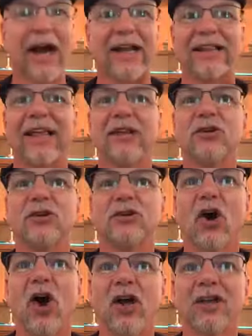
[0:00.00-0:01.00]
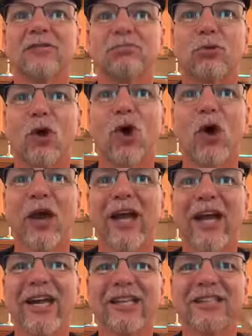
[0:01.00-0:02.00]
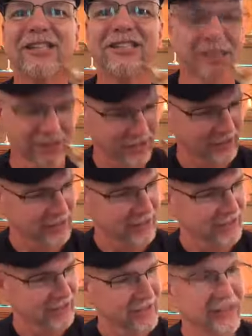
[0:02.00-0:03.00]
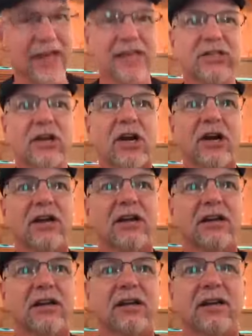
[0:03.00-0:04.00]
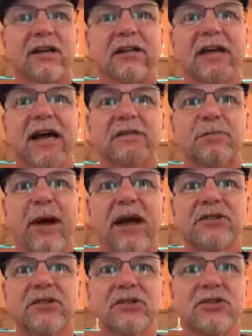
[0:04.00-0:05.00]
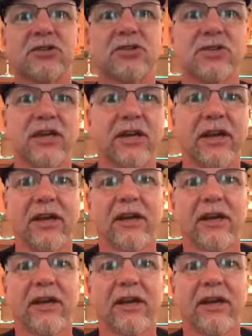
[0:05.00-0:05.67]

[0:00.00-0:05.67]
I think your dog is broken. That's her. That's Pastor Suzie.